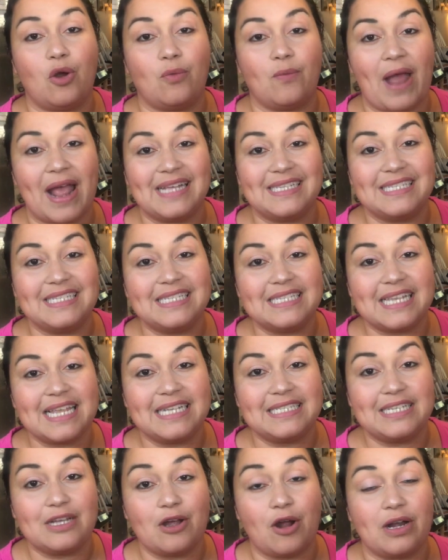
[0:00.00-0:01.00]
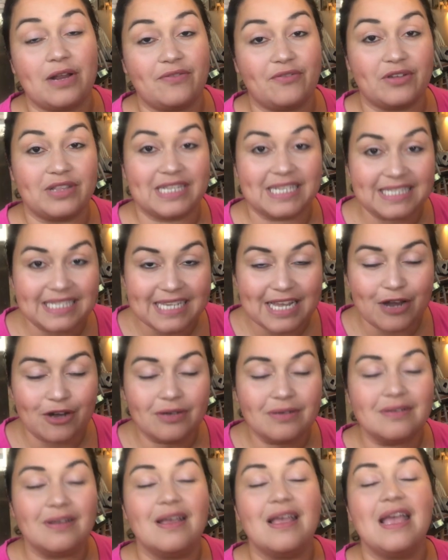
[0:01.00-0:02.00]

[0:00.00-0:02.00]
Horizons kindergarten for this year